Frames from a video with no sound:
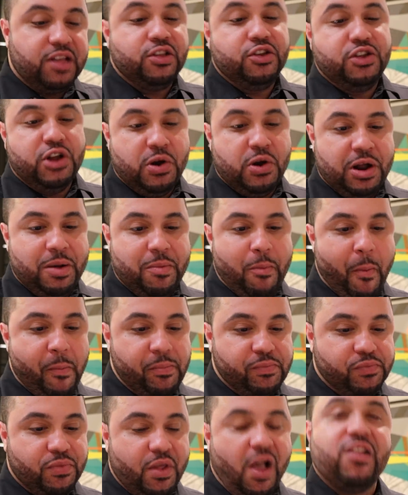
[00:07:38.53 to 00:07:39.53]
the donut,
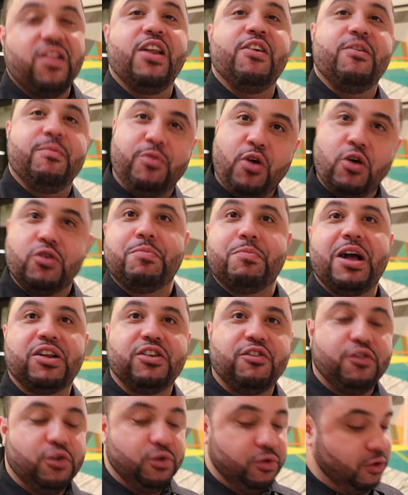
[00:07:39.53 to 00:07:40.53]
and then goes back to
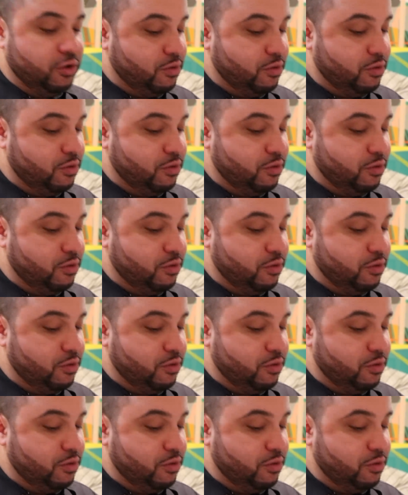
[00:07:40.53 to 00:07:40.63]
Froot